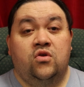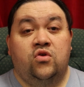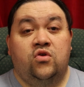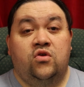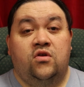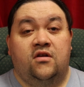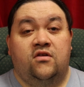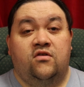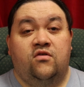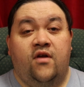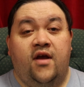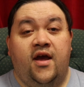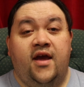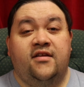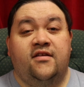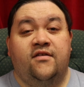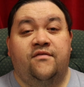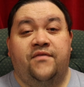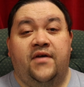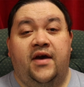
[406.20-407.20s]
To try
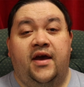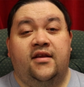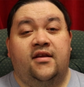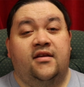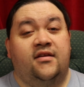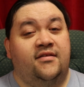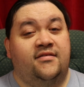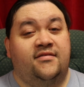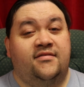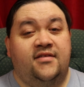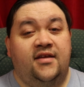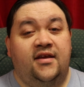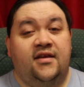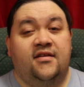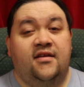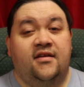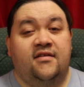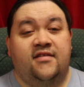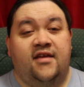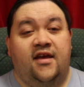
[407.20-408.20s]
to find a distinct
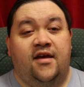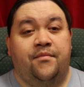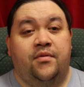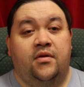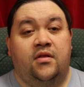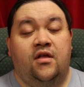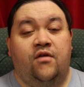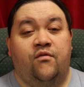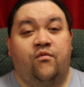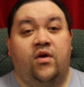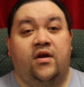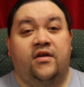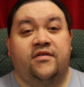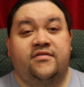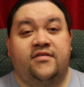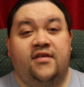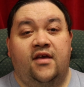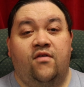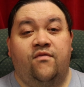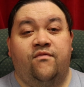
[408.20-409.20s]
example of where
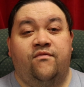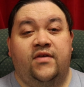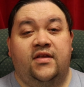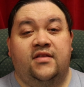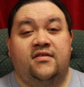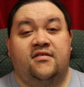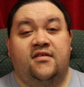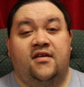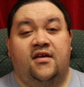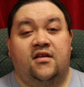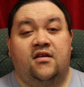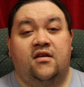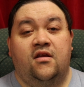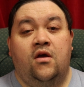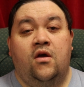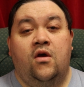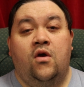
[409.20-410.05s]
self fits in